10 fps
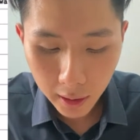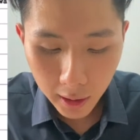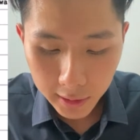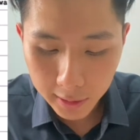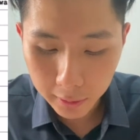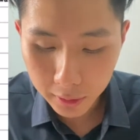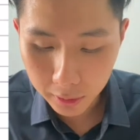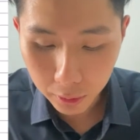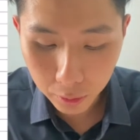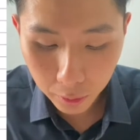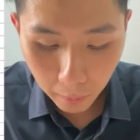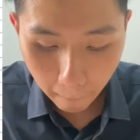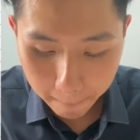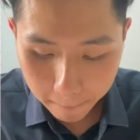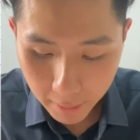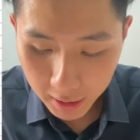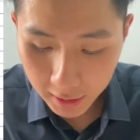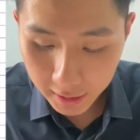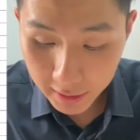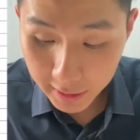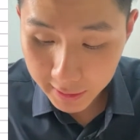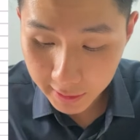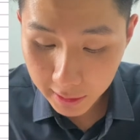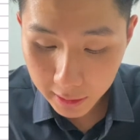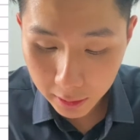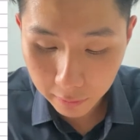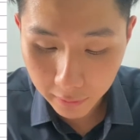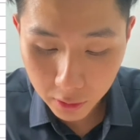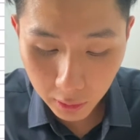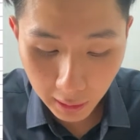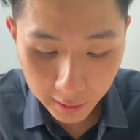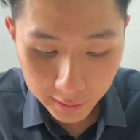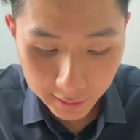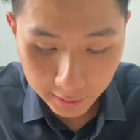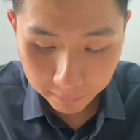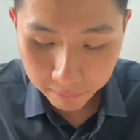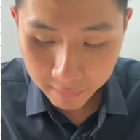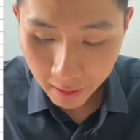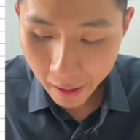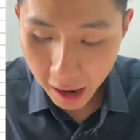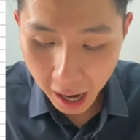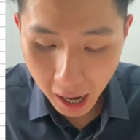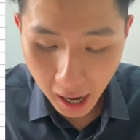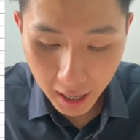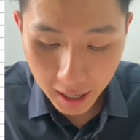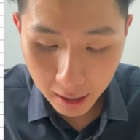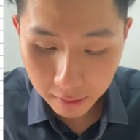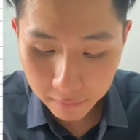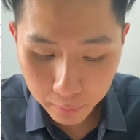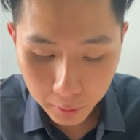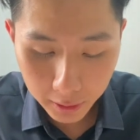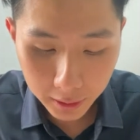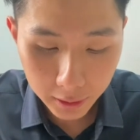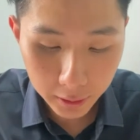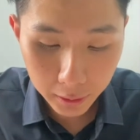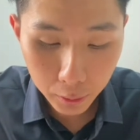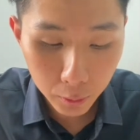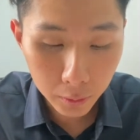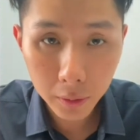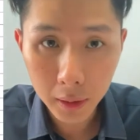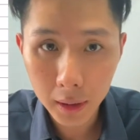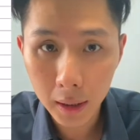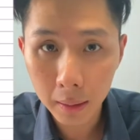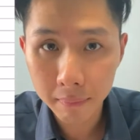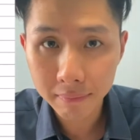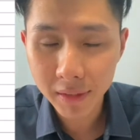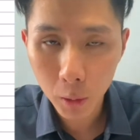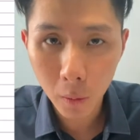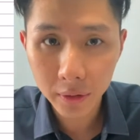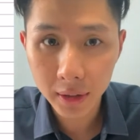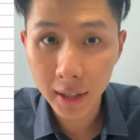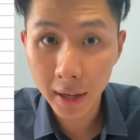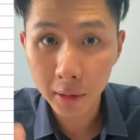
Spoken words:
So to make it easy to visualize, I have put the question and